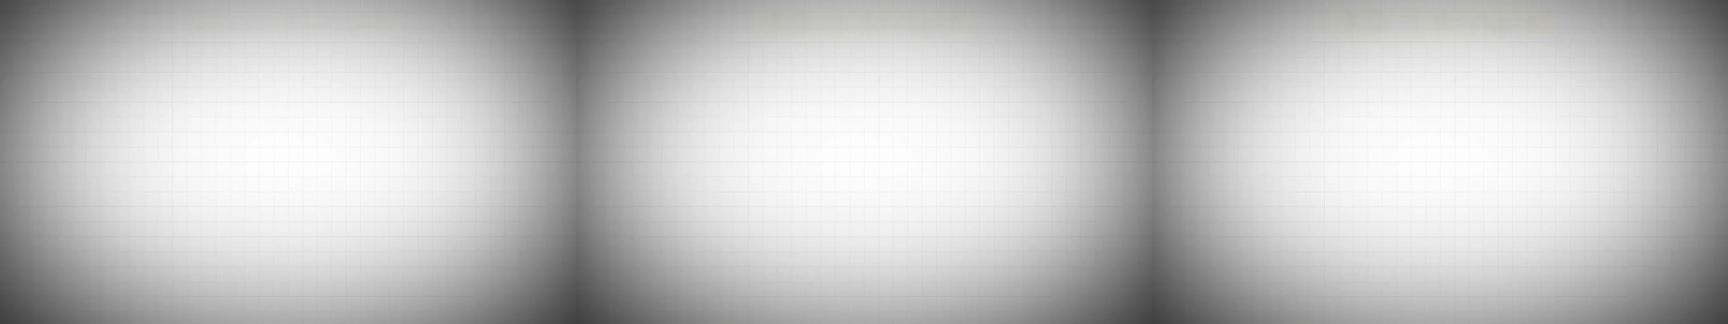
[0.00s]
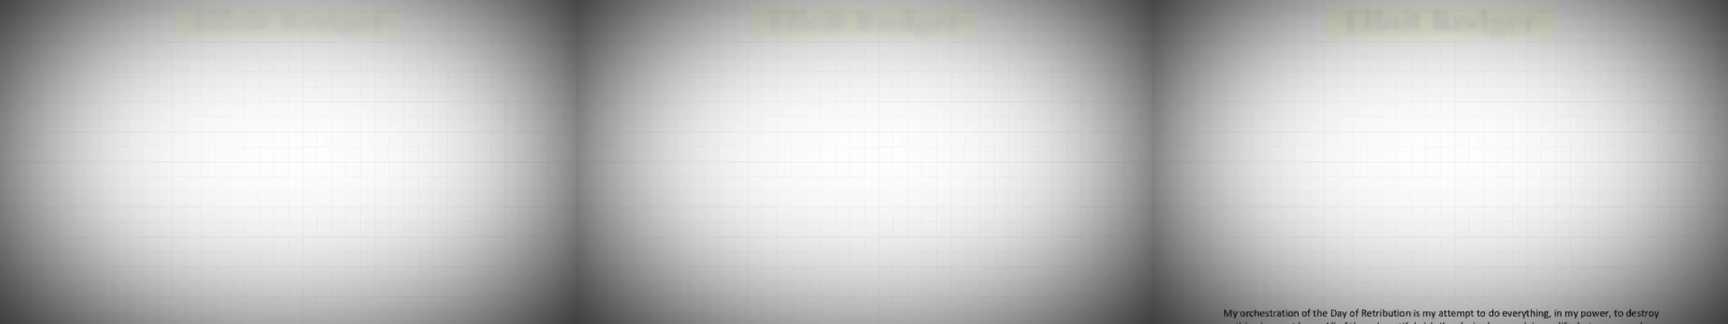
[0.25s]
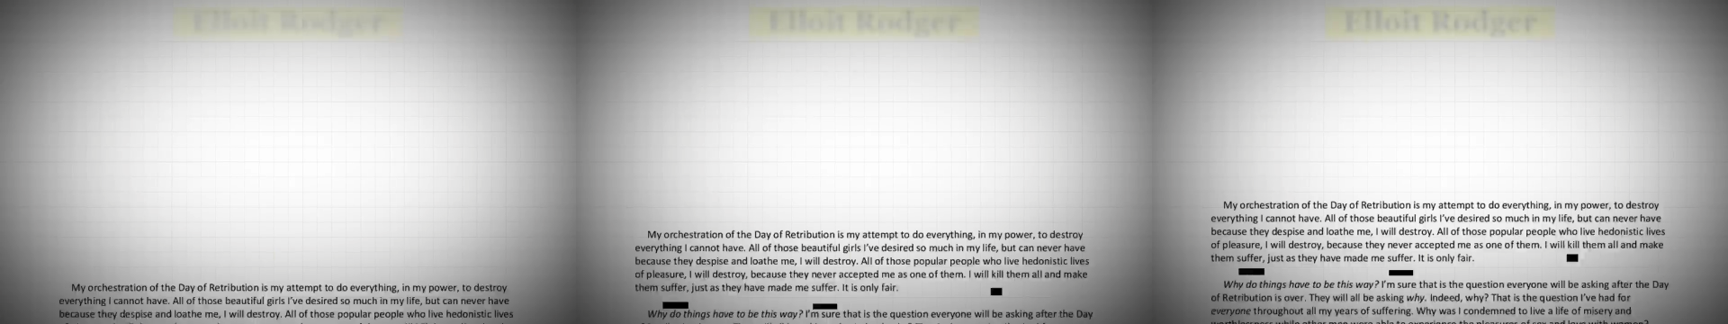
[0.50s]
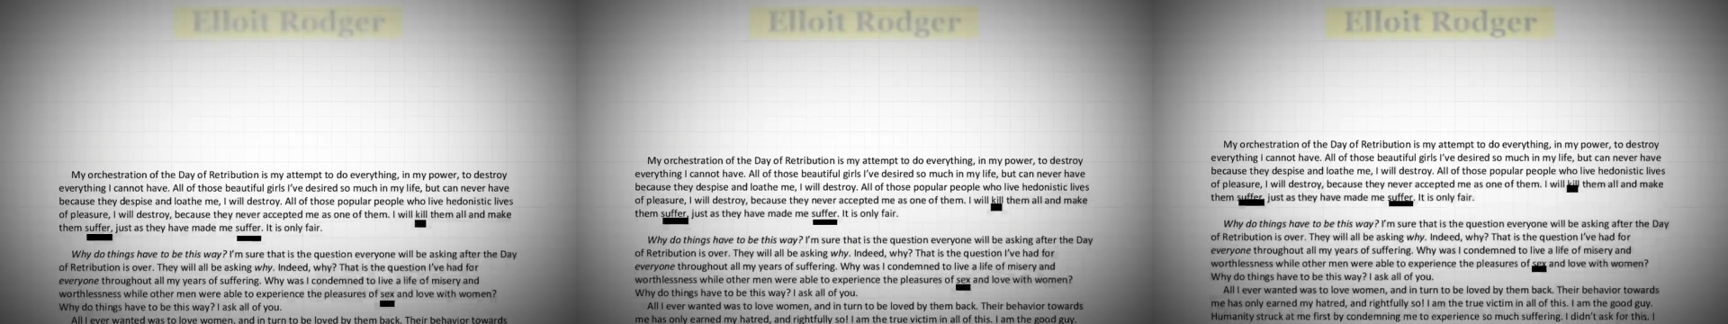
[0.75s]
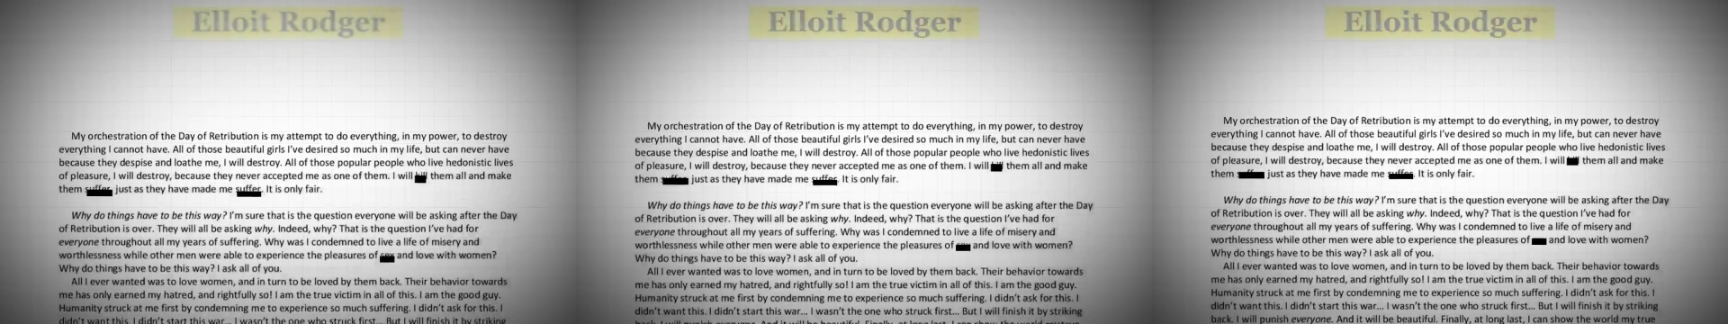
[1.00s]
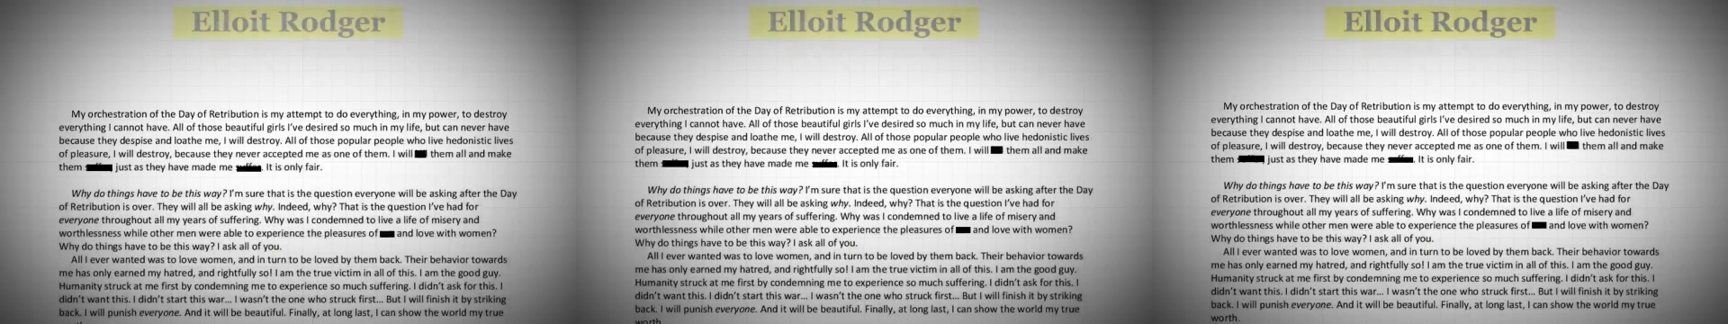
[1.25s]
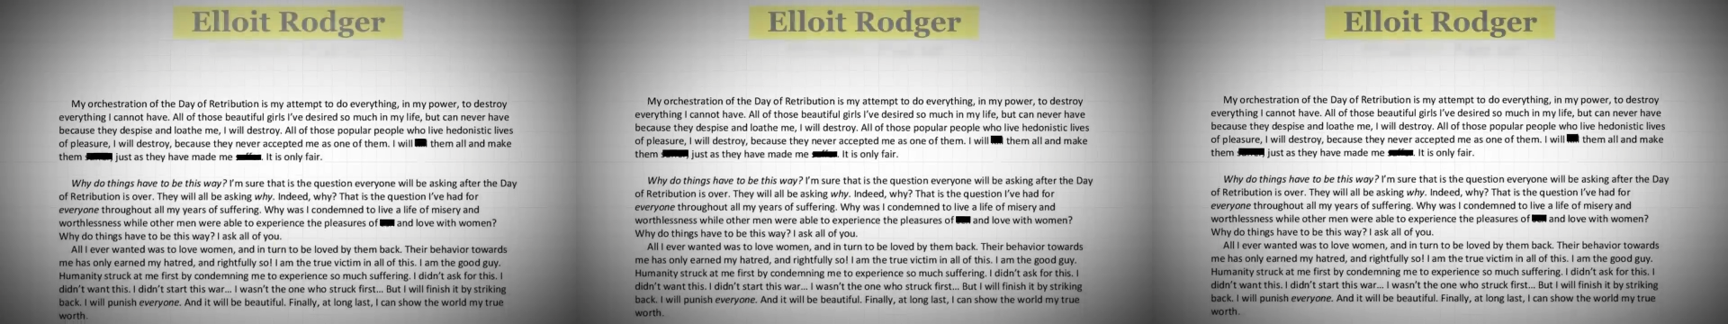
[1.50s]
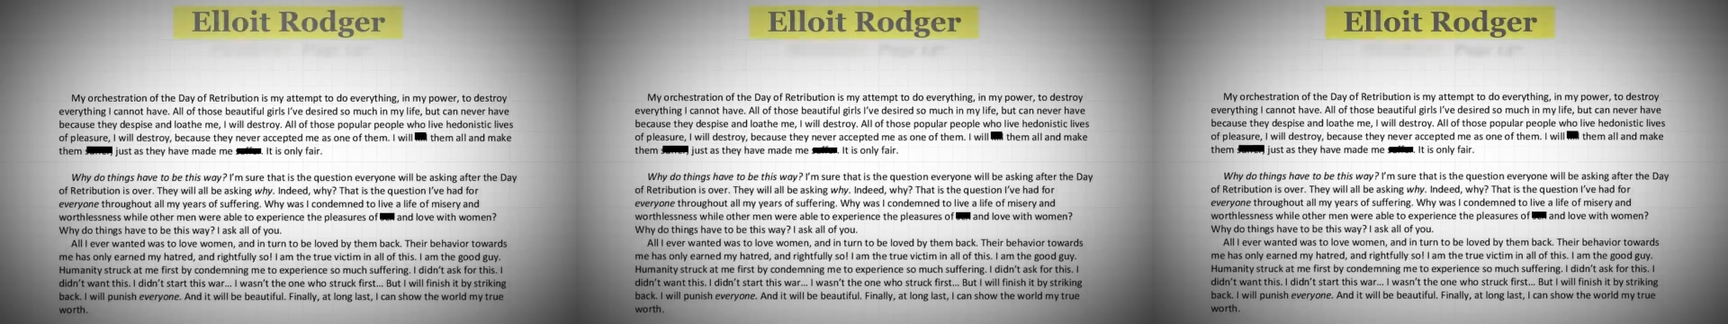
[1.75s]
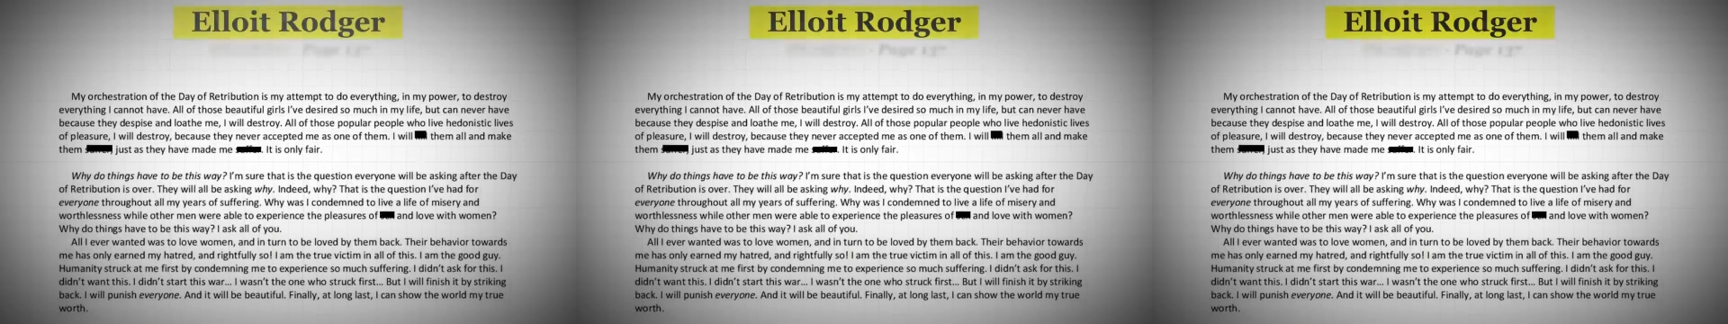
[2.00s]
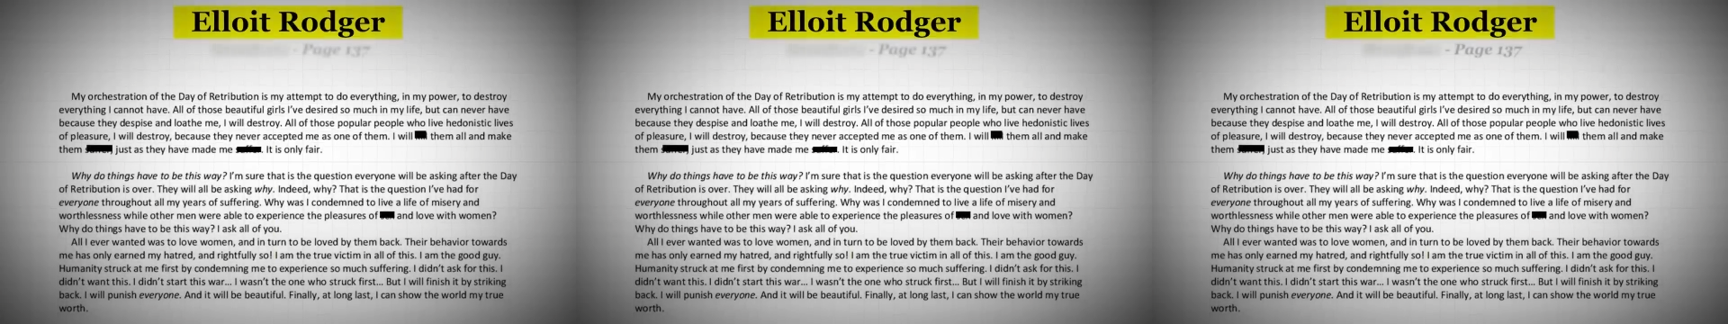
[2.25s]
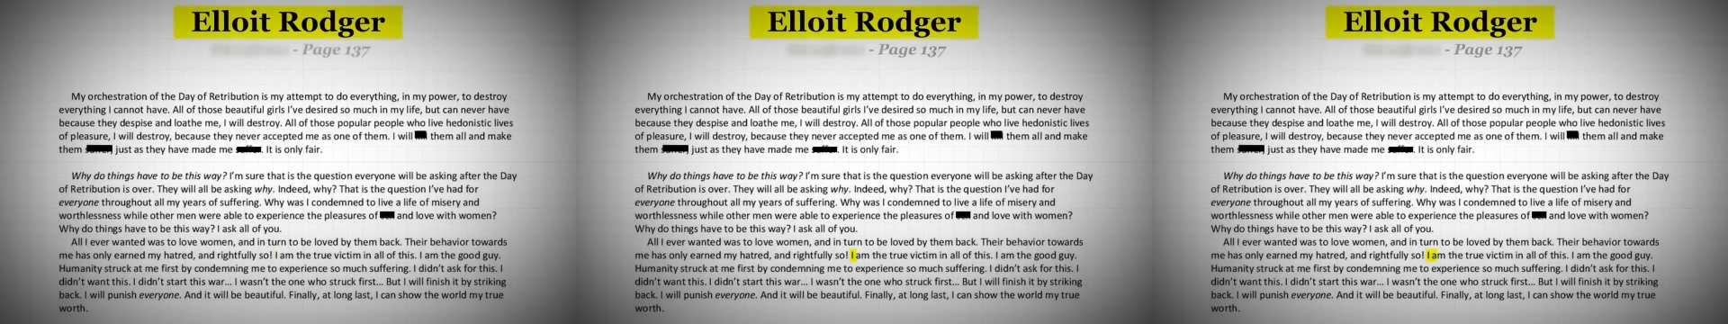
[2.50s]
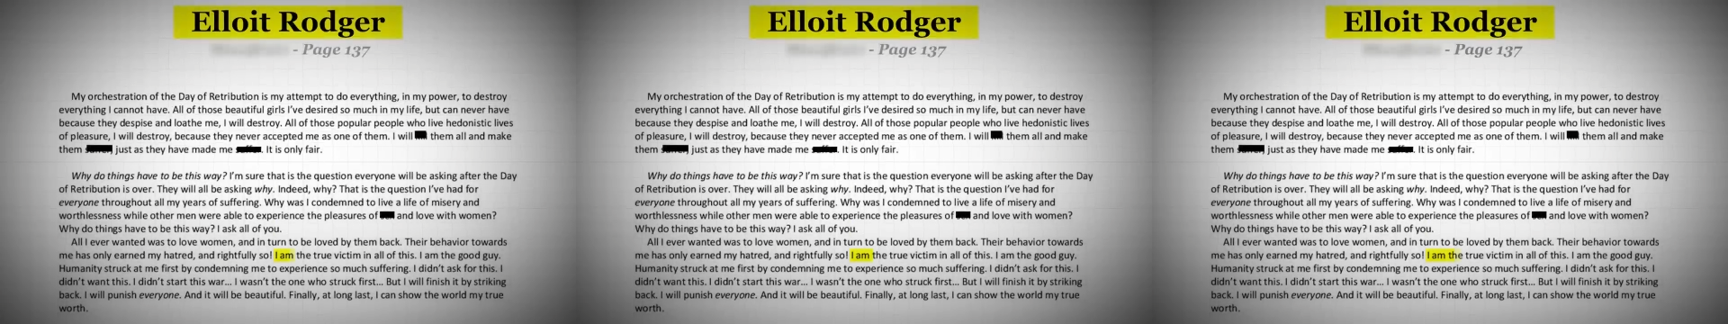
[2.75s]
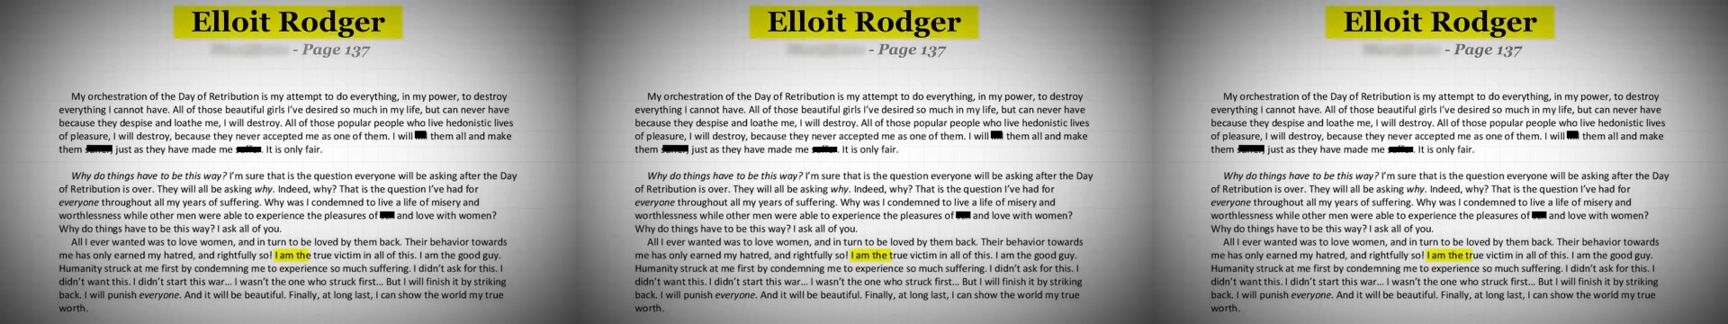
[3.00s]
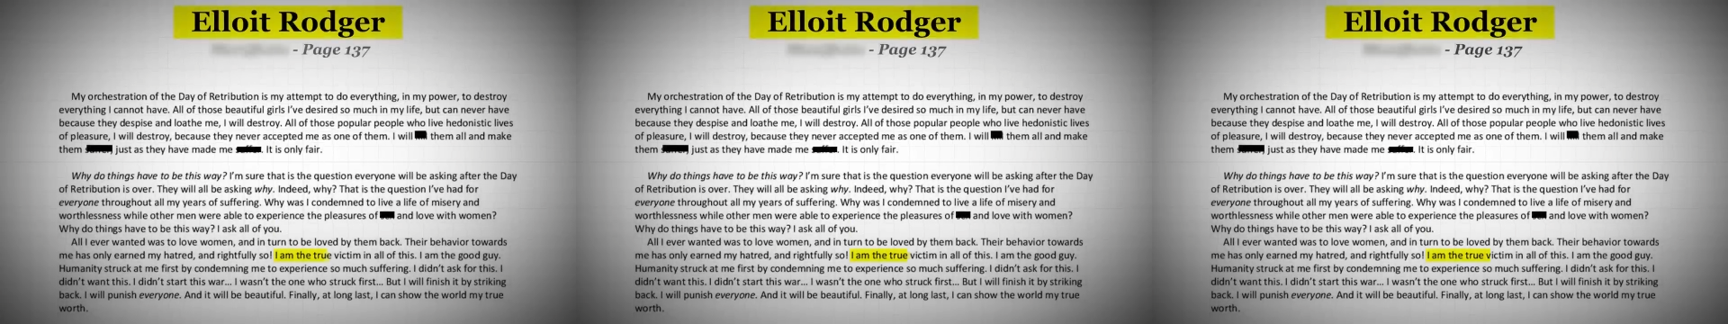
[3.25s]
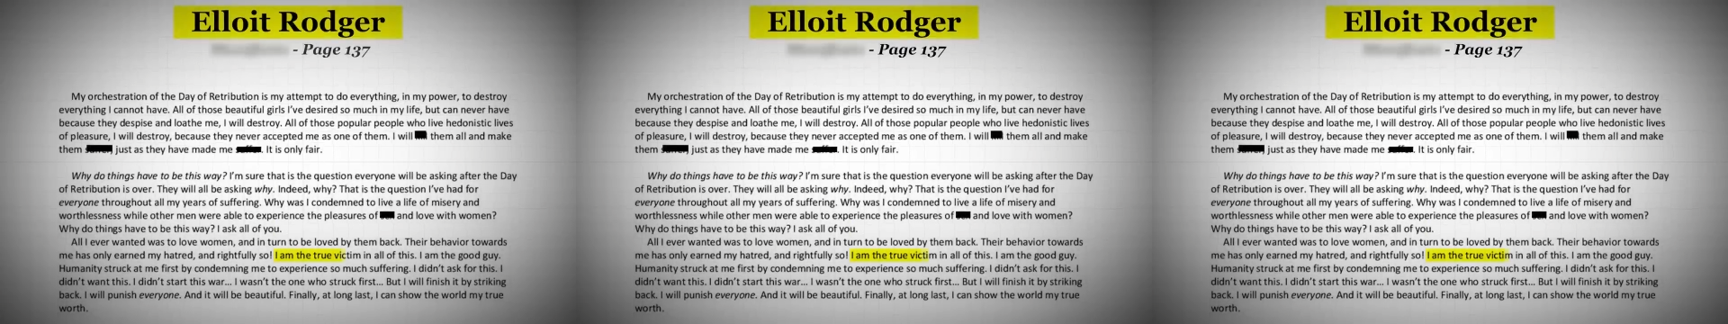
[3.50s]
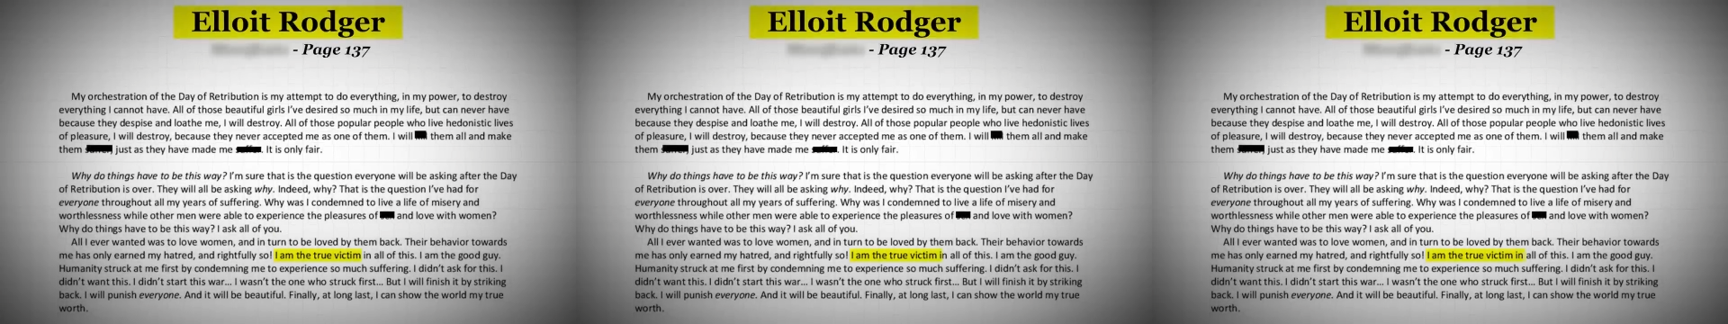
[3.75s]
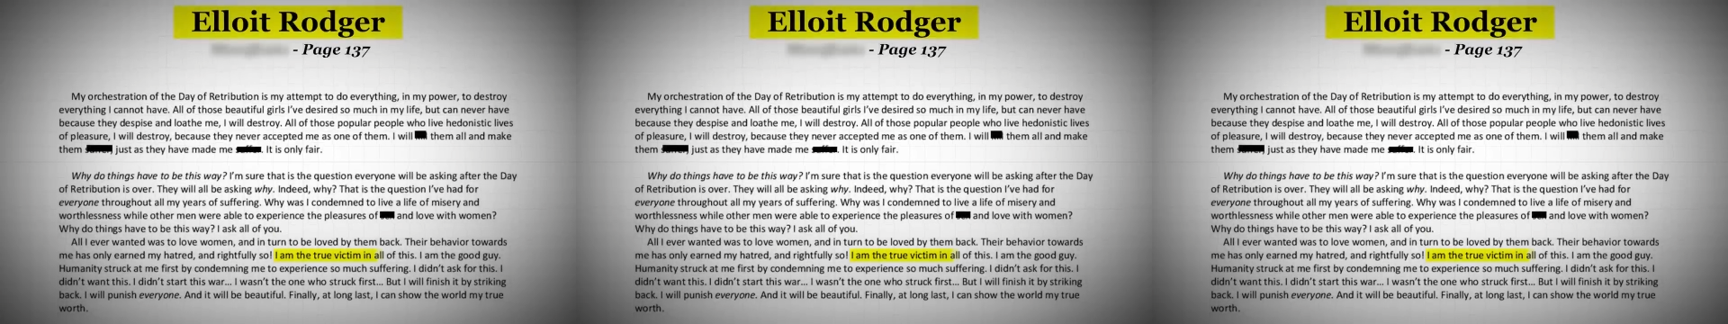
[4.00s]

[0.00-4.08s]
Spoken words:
[unreadable: no face in view]